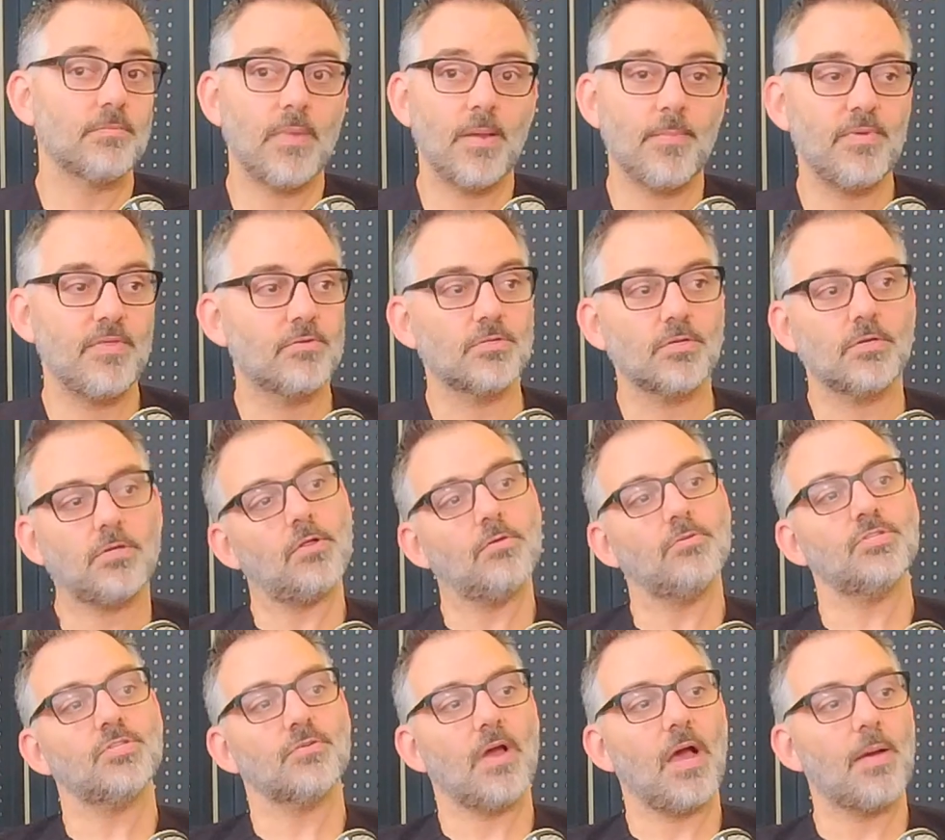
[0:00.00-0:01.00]
Maybe there's a
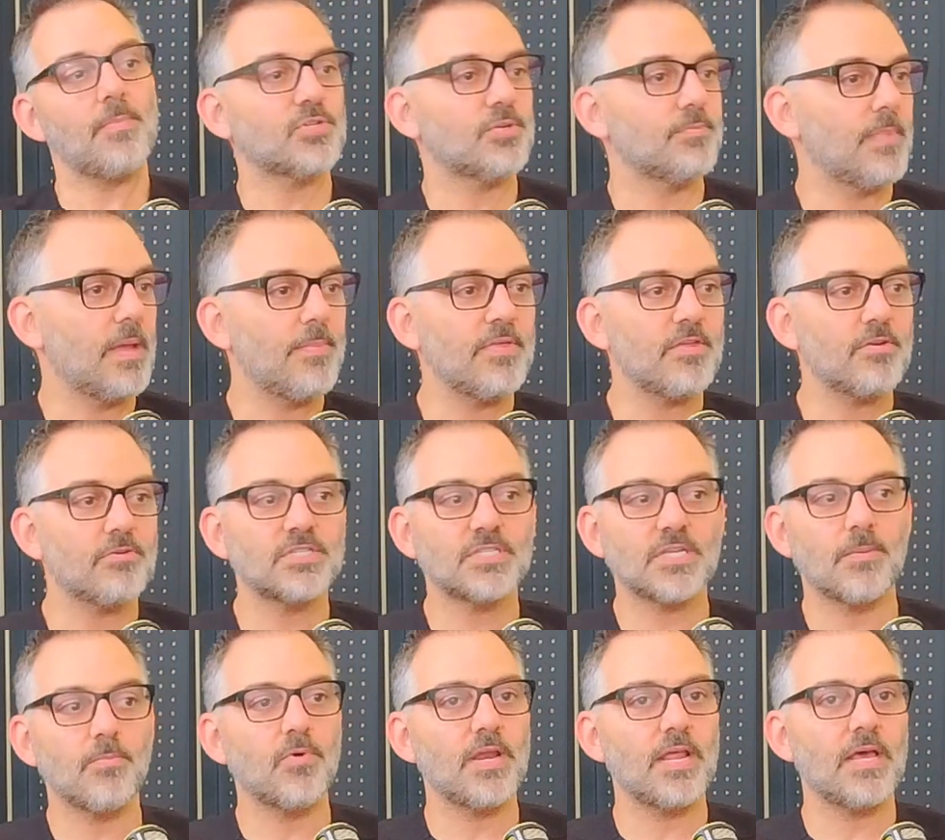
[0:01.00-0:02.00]
closer option. Maybe there's
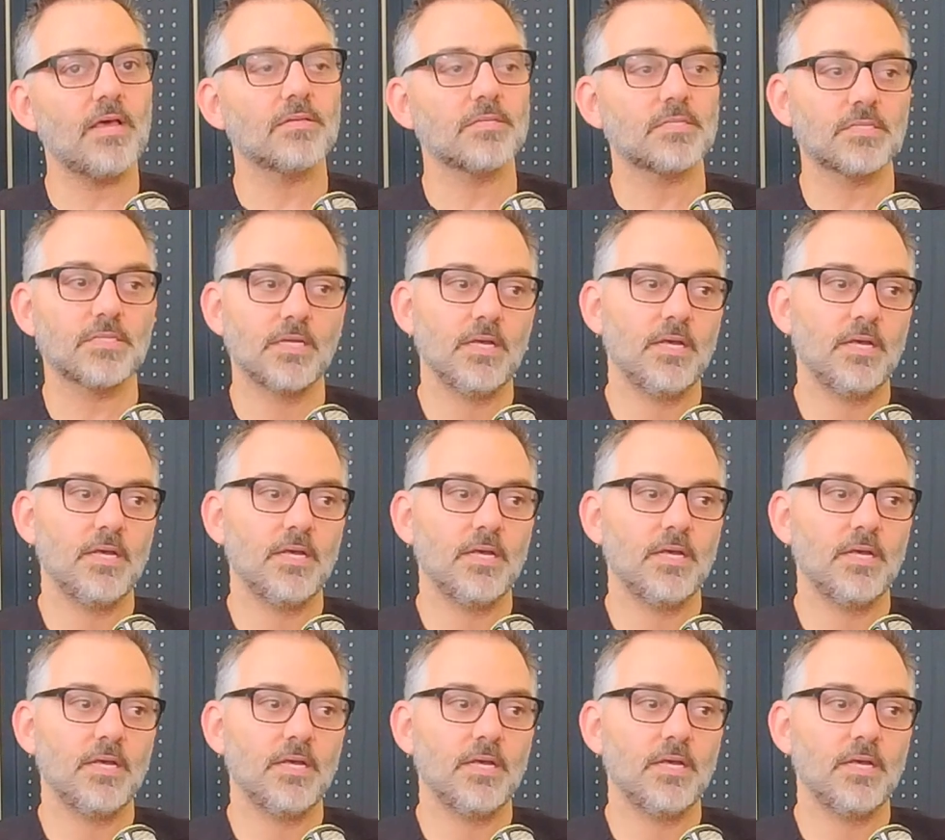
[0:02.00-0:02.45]
someone else,